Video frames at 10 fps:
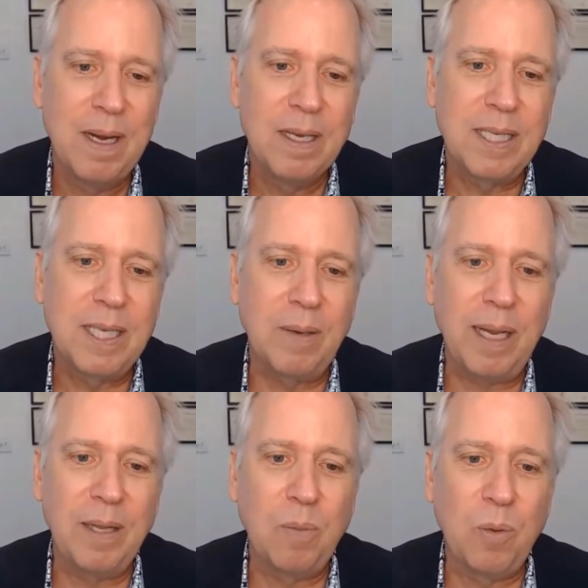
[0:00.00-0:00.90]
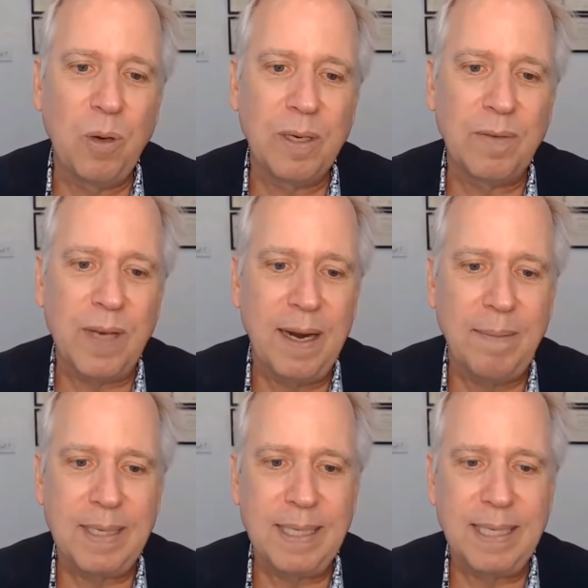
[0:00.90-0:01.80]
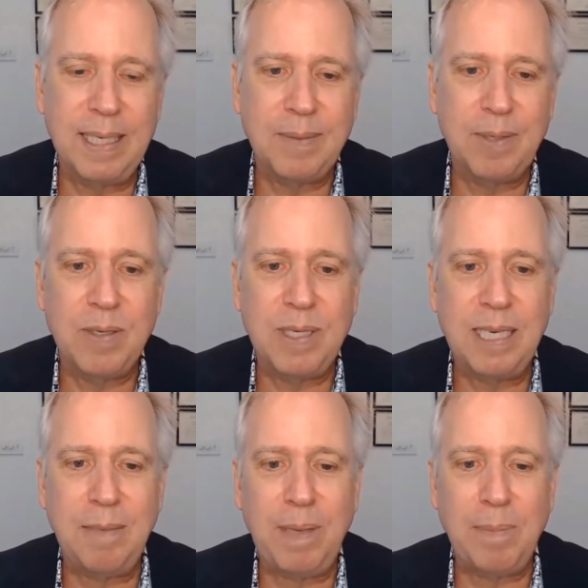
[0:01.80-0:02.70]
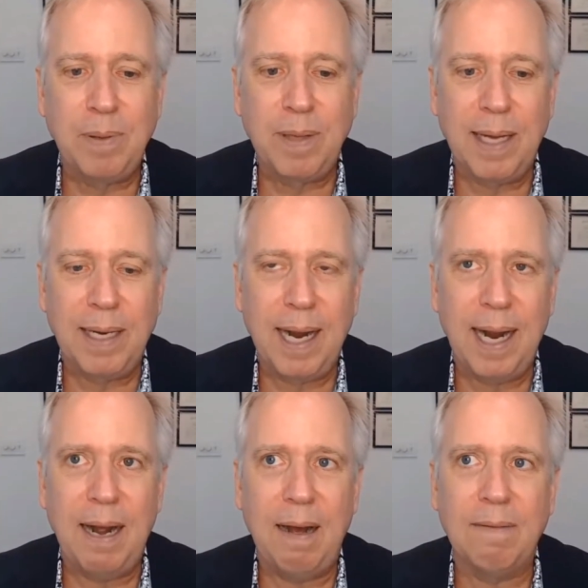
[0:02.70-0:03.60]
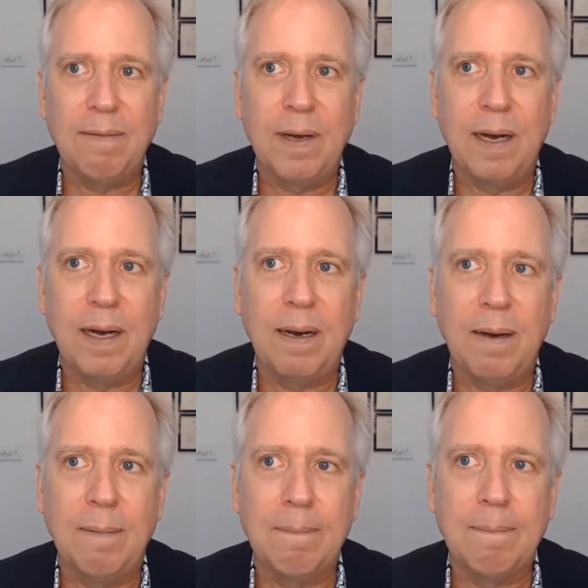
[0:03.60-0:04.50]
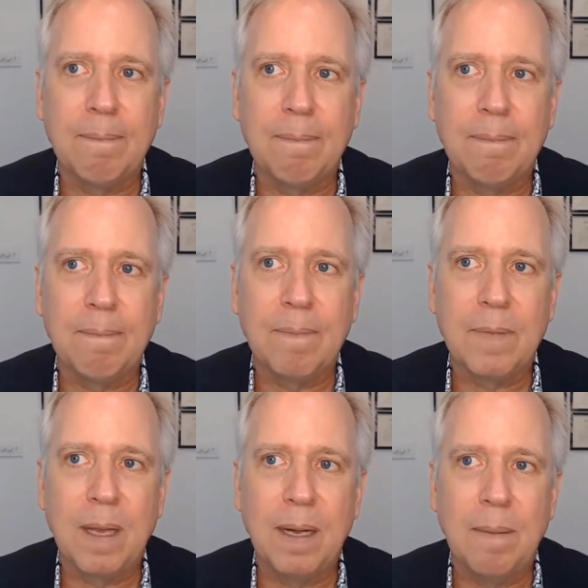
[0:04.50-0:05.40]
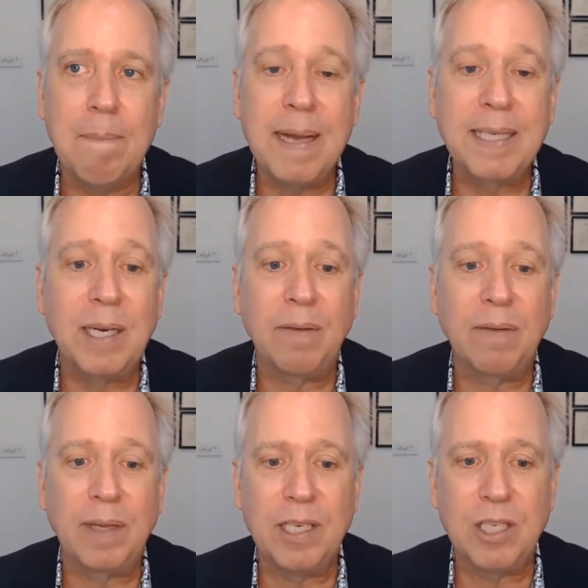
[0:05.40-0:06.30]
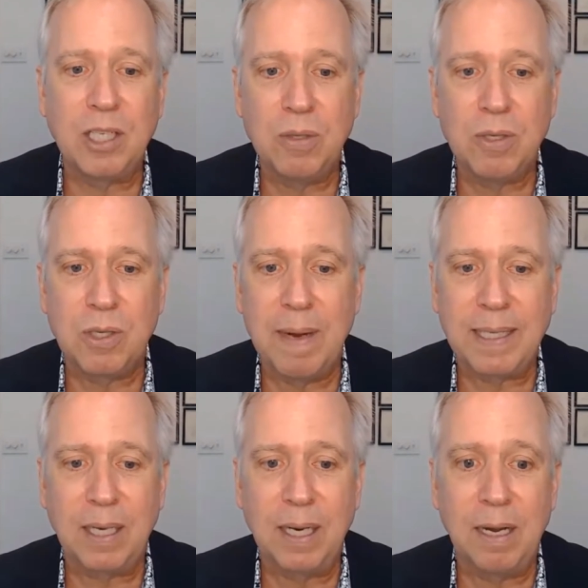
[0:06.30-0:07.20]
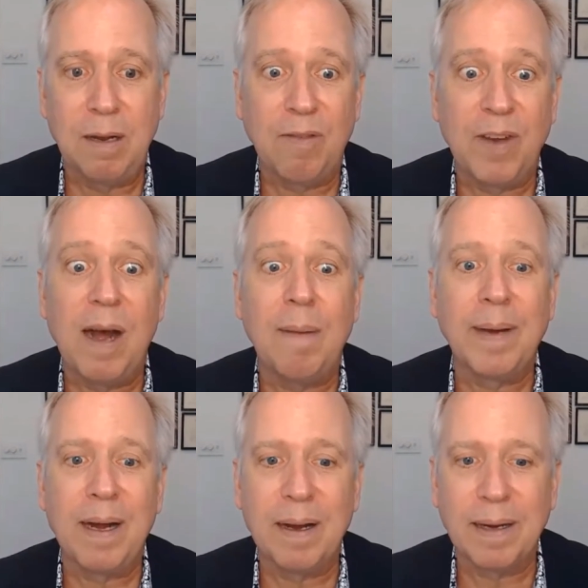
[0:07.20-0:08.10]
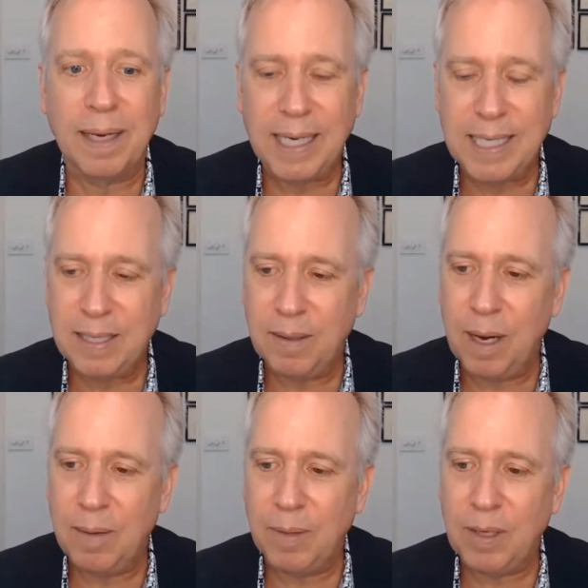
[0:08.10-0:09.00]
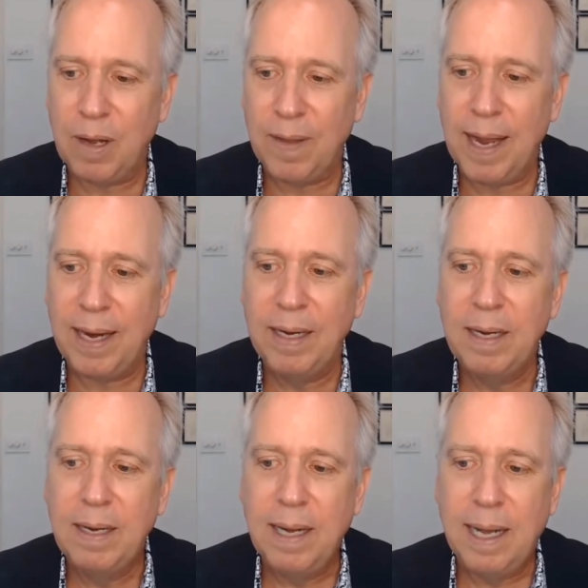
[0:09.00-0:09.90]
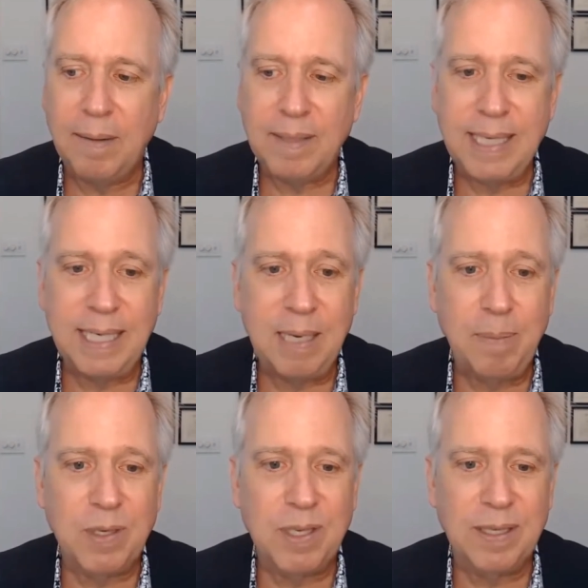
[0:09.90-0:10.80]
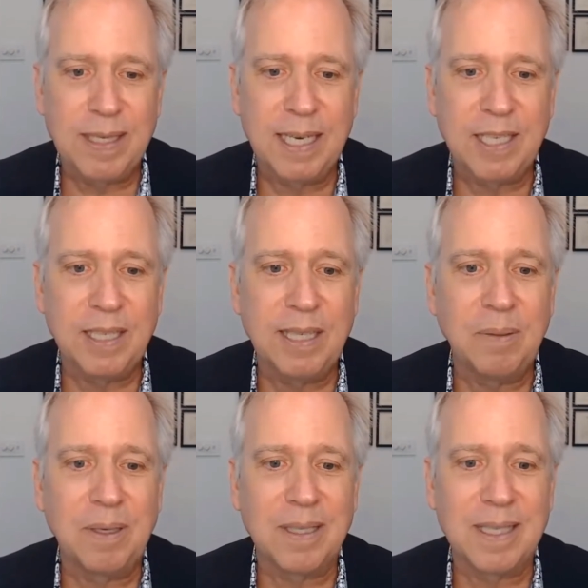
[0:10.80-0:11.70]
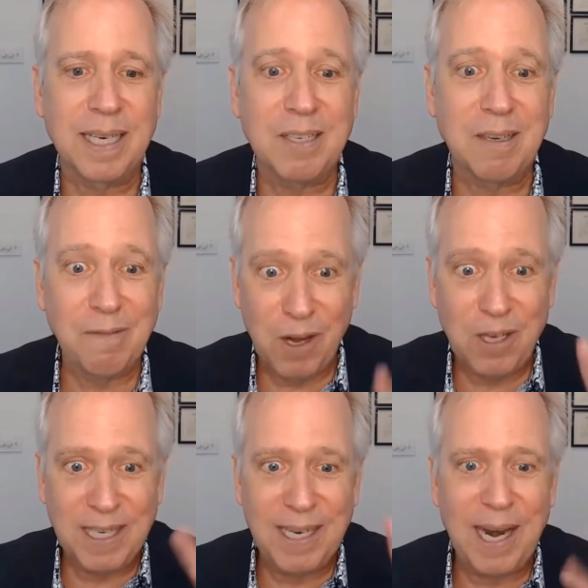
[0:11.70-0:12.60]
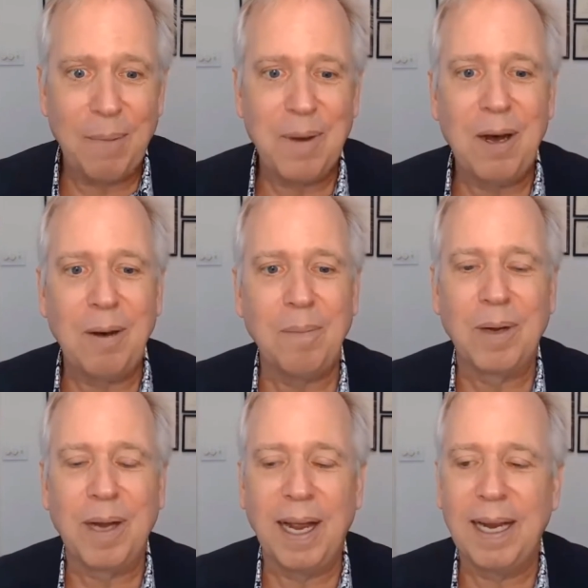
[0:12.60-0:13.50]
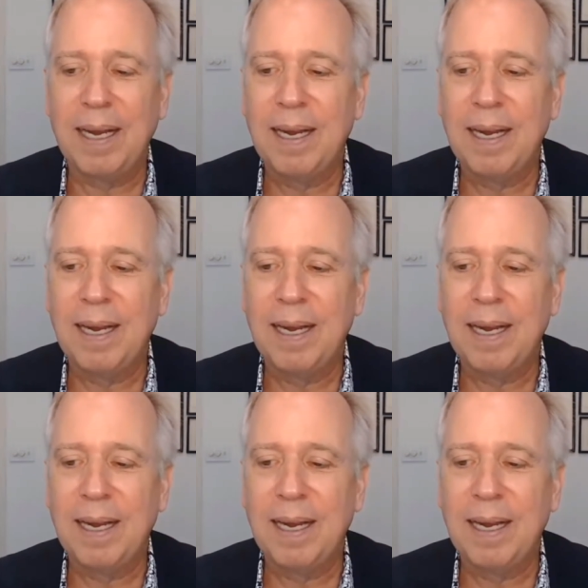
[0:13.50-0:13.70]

So in the world of Lyme disease, when you see people that have um, mental health issues or mental health phenomenon, I guess I would call that. And I would say depersonalization, derealization falls in that realm, okay?